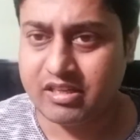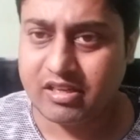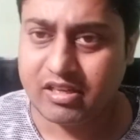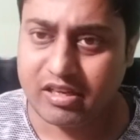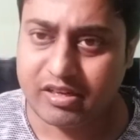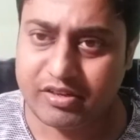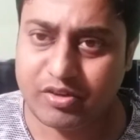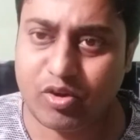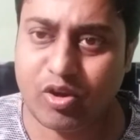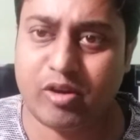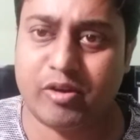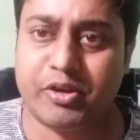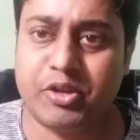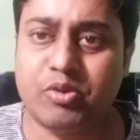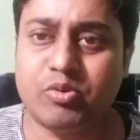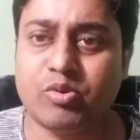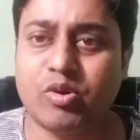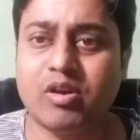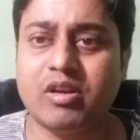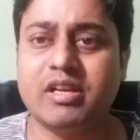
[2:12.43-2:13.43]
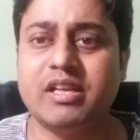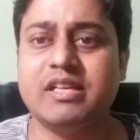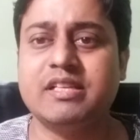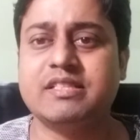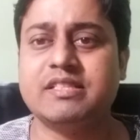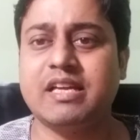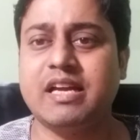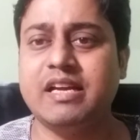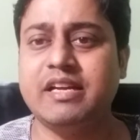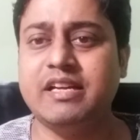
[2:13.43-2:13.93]
not new
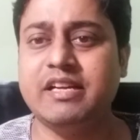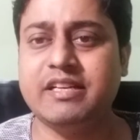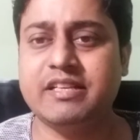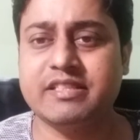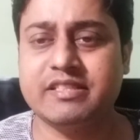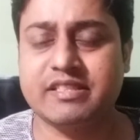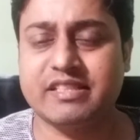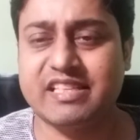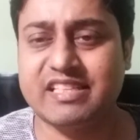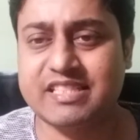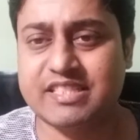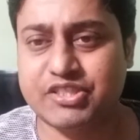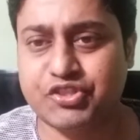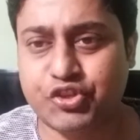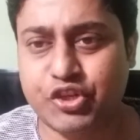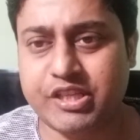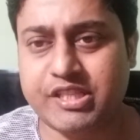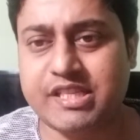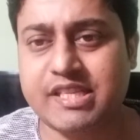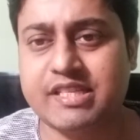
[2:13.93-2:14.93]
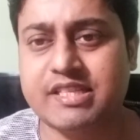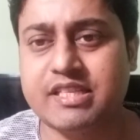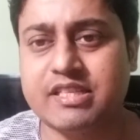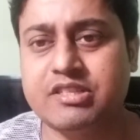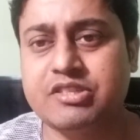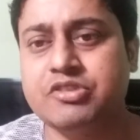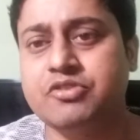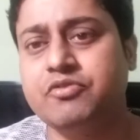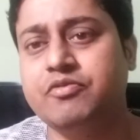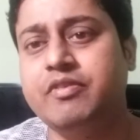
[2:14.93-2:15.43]
knowledge, and it stretches
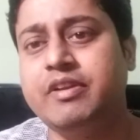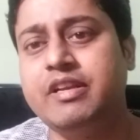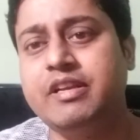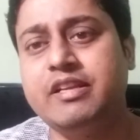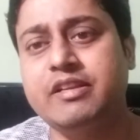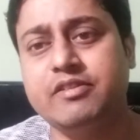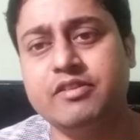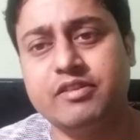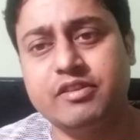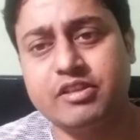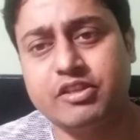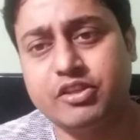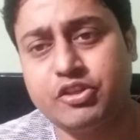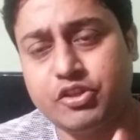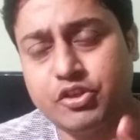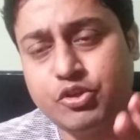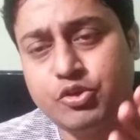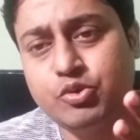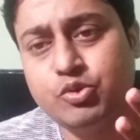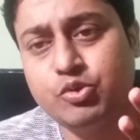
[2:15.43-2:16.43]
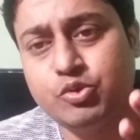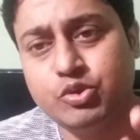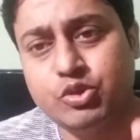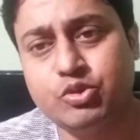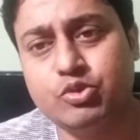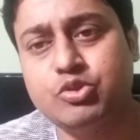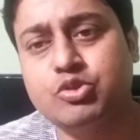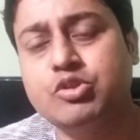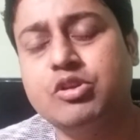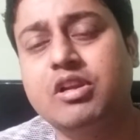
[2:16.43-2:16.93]
it when you
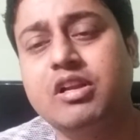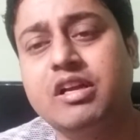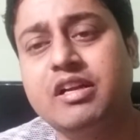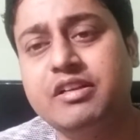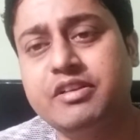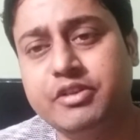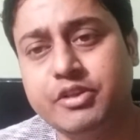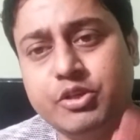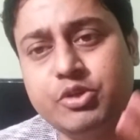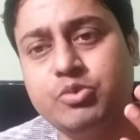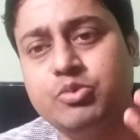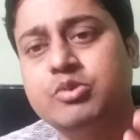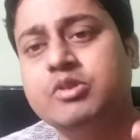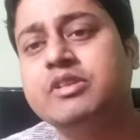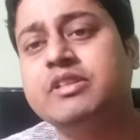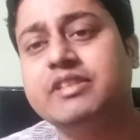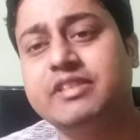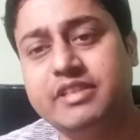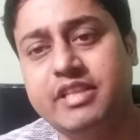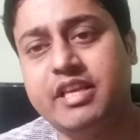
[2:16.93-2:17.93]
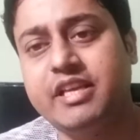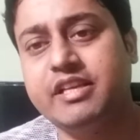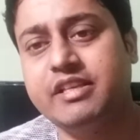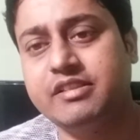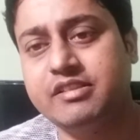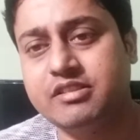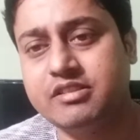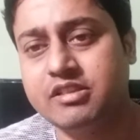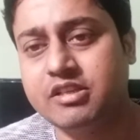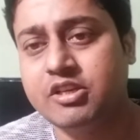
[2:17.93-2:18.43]
used to learn new
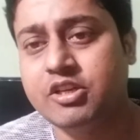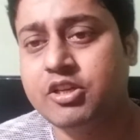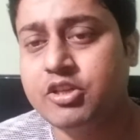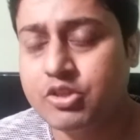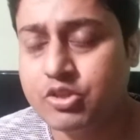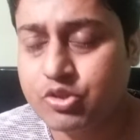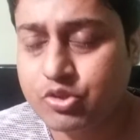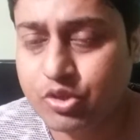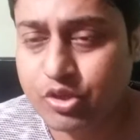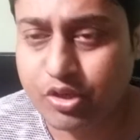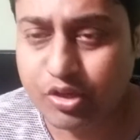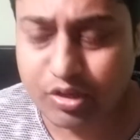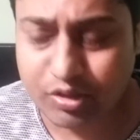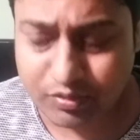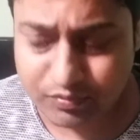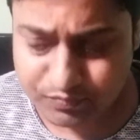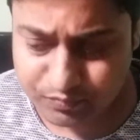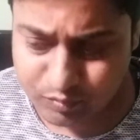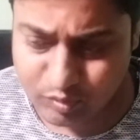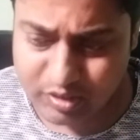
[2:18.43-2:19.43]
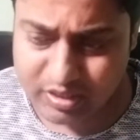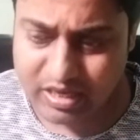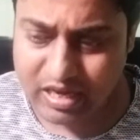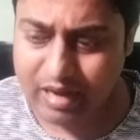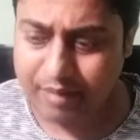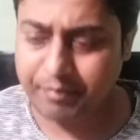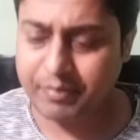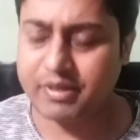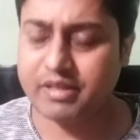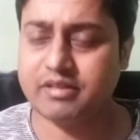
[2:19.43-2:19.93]
things. So what
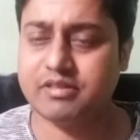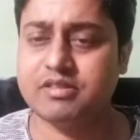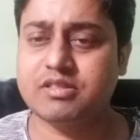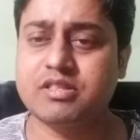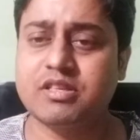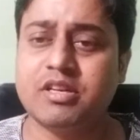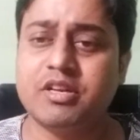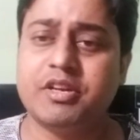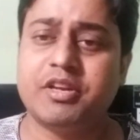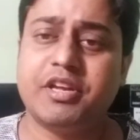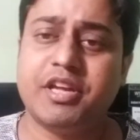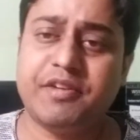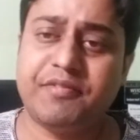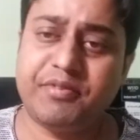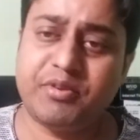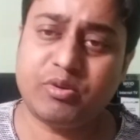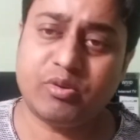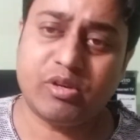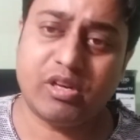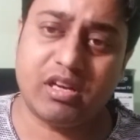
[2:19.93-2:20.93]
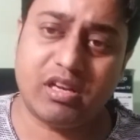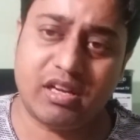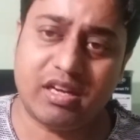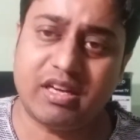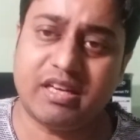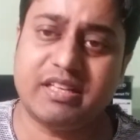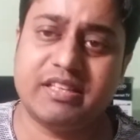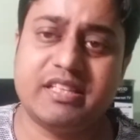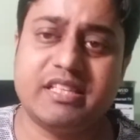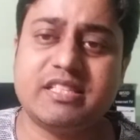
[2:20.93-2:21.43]
happens, if you
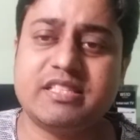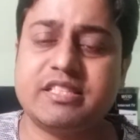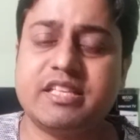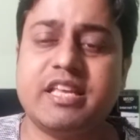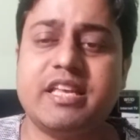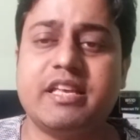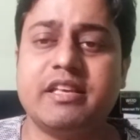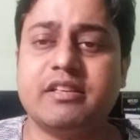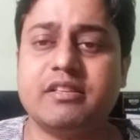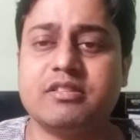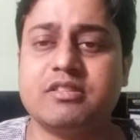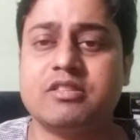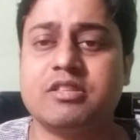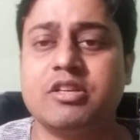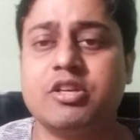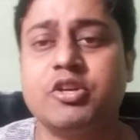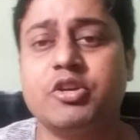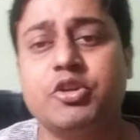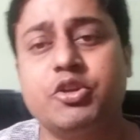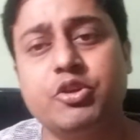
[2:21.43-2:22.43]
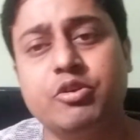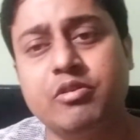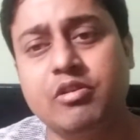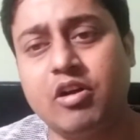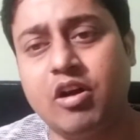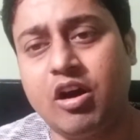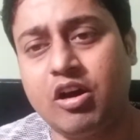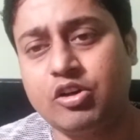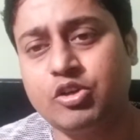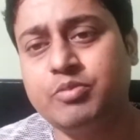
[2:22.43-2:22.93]
learn these things, you'll
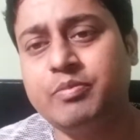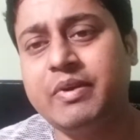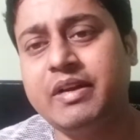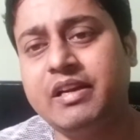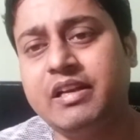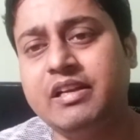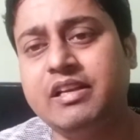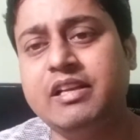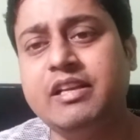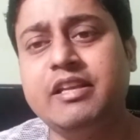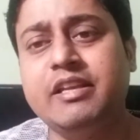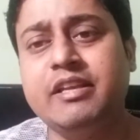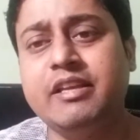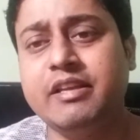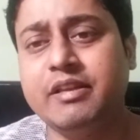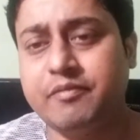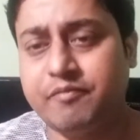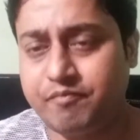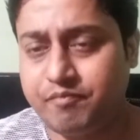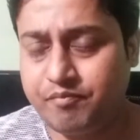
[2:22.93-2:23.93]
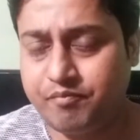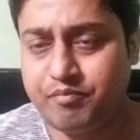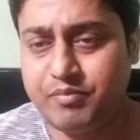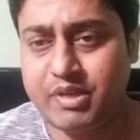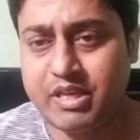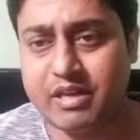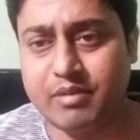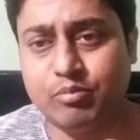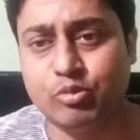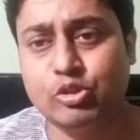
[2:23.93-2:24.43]
automatically
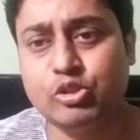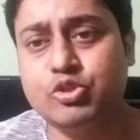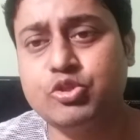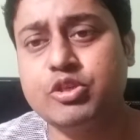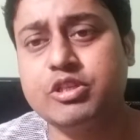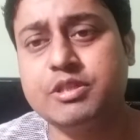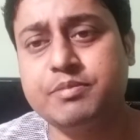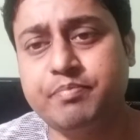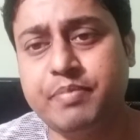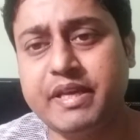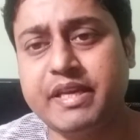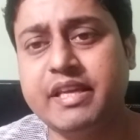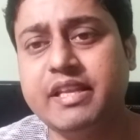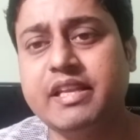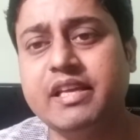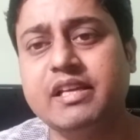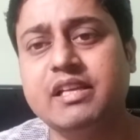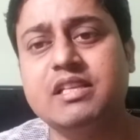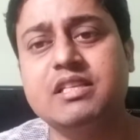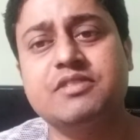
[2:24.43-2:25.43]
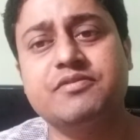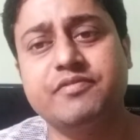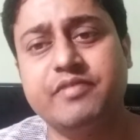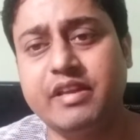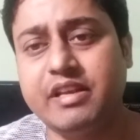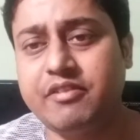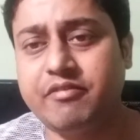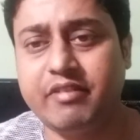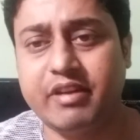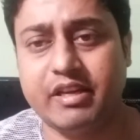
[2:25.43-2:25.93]
be able to speak in English
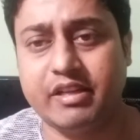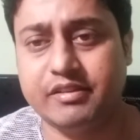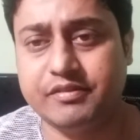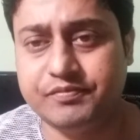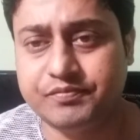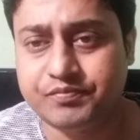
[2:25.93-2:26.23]
very well.